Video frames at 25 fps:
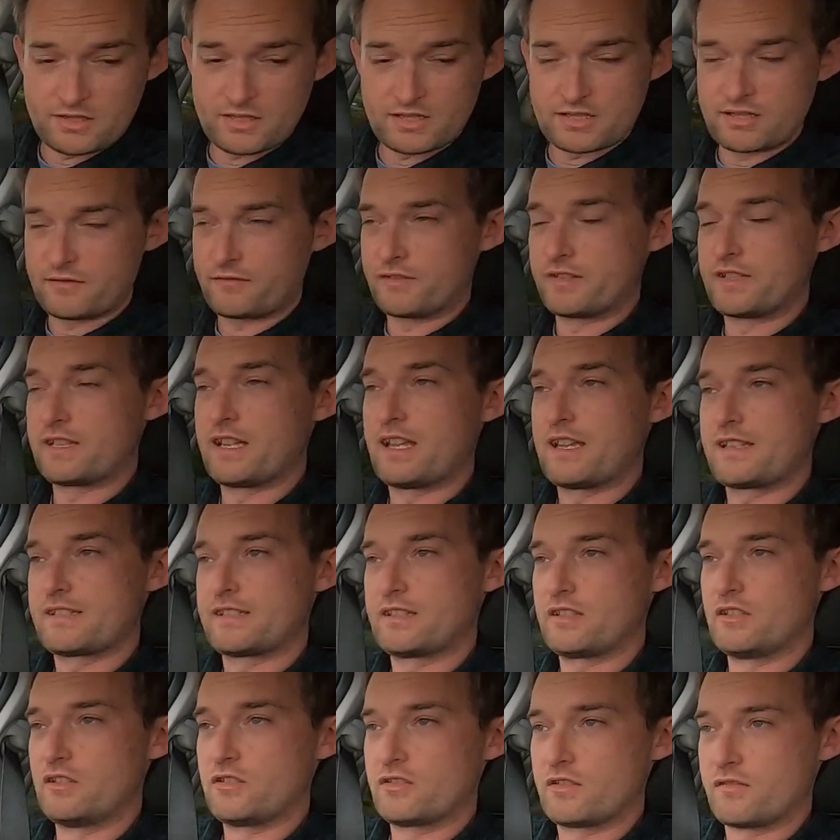just a
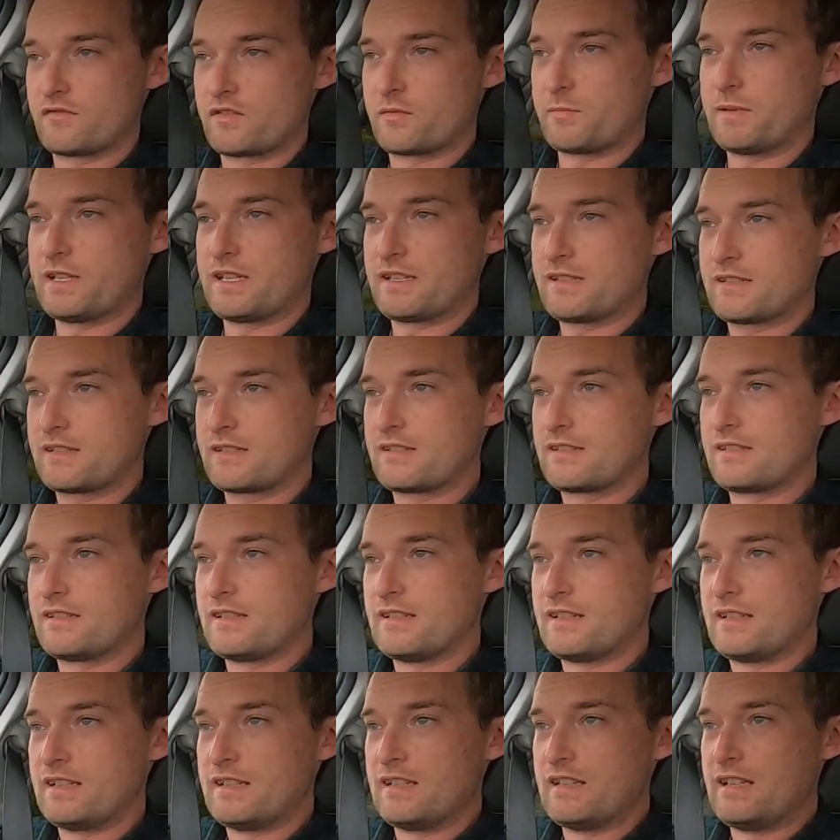fantastic use of space,
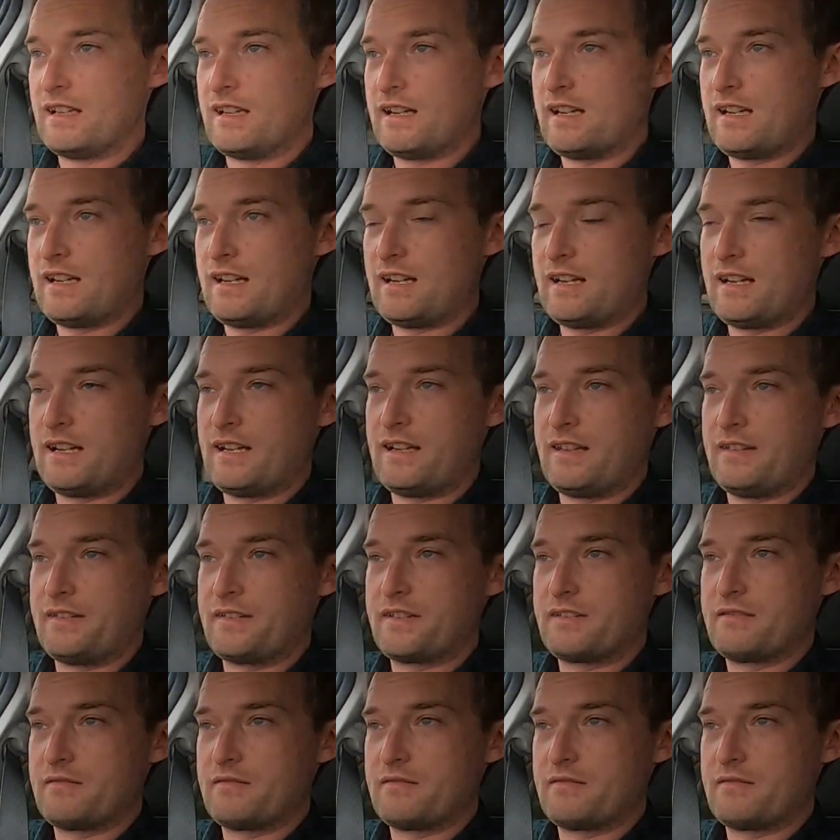and